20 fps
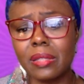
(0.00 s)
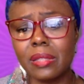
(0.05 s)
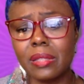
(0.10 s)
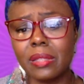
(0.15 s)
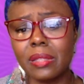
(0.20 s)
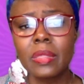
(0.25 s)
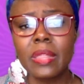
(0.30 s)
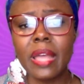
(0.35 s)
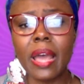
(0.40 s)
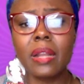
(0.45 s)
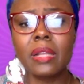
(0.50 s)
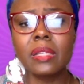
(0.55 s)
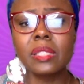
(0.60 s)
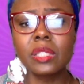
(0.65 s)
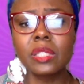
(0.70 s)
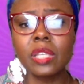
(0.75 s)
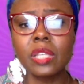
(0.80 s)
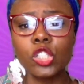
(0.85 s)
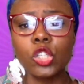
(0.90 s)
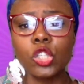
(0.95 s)
that is
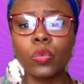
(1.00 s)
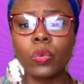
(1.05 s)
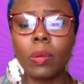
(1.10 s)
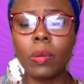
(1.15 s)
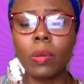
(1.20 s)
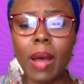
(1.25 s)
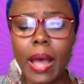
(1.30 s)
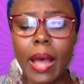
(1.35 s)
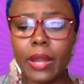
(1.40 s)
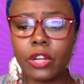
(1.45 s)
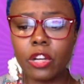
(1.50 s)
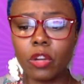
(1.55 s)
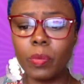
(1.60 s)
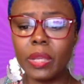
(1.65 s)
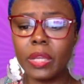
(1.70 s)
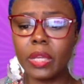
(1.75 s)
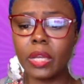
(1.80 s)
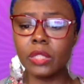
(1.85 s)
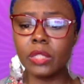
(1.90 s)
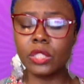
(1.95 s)
such a reminder,
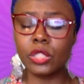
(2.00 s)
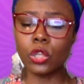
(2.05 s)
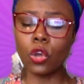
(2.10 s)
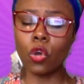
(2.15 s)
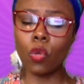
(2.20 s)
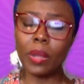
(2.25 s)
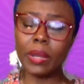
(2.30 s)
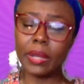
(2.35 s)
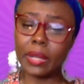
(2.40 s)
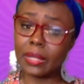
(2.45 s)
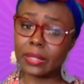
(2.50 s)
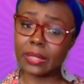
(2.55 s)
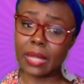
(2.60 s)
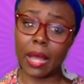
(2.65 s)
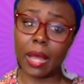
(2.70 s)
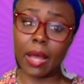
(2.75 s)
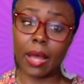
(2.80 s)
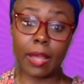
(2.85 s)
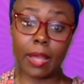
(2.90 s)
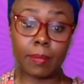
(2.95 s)
because so many
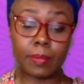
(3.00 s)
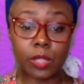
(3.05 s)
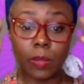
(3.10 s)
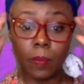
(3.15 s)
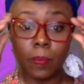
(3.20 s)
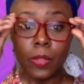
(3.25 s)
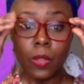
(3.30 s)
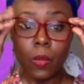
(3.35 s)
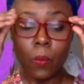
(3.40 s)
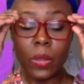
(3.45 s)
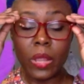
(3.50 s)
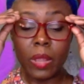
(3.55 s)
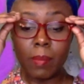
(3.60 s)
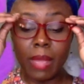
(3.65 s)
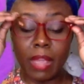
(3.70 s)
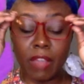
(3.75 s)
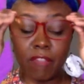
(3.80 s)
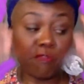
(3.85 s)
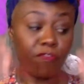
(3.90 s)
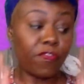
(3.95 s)
times we
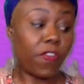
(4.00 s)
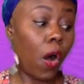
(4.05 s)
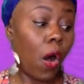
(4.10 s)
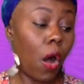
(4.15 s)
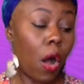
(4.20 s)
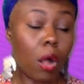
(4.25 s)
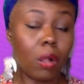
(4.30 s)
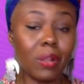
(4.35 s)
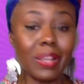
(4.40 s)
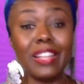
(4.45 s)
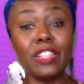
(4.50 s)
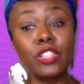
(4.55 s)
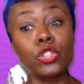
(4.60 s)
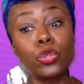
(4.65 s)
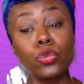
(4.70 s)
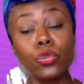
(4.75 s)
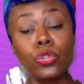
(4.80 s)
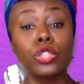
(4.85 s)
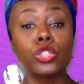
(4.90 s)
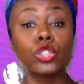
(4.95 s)
may fall
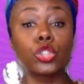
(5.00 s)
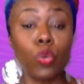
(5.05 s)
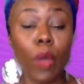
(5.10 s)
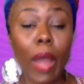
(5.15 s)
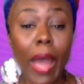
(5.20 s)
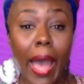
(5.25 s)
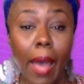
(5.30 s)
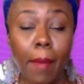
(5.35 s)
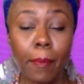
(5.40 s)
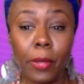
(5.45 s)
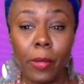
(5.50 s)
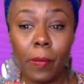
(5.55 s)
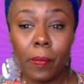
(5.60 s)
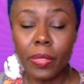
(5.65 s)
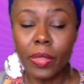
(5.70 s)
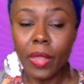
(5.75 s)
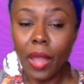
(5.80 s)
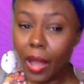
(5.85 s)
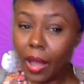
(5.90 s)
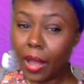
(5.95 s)
into the trap
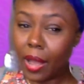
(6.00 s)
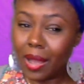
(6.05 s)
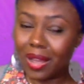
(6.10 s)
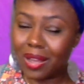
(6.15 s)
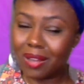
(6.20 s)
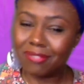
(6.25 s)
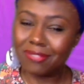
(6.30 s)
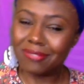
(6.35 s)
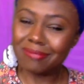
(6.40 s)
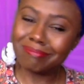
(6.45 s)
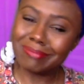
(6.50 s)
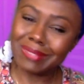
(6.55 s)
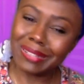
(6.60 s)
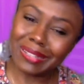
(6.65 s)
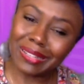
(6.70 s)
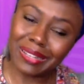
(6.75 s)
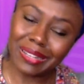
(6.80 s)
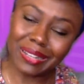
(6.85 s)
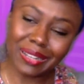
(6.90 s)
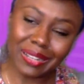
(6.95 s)
of,
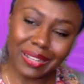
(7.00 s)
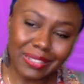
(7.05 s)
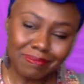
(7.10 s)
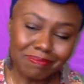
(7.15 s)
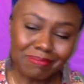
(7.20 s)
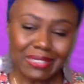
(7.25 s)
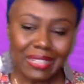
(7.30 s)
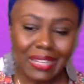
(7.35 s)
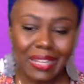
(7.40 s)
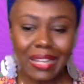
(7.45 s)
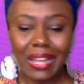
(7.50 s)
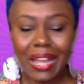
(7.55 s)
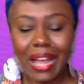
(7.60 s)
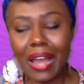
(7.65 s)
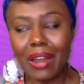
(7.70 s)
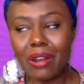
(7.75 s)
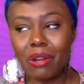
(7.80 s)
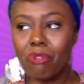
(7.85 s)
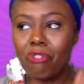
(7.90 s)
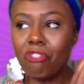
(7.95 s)
I
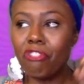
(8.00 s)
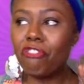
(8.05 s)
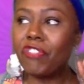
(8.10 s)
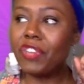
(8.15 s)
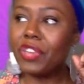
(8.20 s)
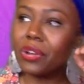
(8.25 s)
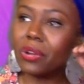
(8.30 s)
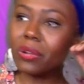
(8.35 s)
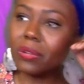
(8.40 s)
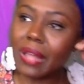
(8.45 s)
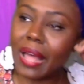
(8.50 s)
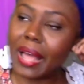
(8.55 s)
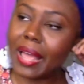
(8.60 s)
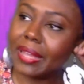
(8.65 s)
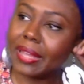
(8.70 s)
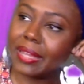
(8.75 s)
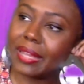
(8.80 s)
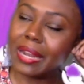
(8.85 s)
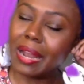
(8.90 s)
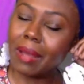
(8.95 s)
don't feel
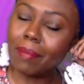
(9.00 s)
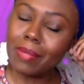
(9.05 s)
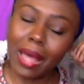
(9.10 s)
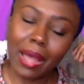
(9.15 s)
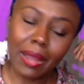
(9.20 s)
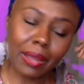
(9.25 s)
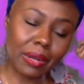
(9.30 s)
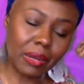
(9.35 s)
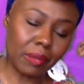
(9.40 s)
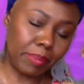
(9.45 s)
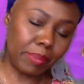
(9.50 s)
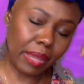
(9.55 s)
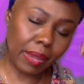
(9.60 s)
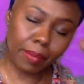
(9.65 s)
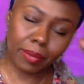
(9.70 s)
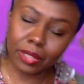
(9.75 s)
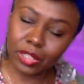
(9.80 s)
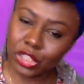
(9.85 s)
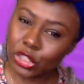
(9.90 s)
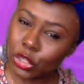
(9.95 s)
like it. I'm not going to be able
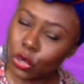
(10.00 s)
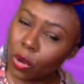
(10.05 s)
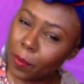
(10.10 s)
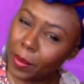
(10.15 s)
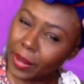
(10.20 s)
to show up at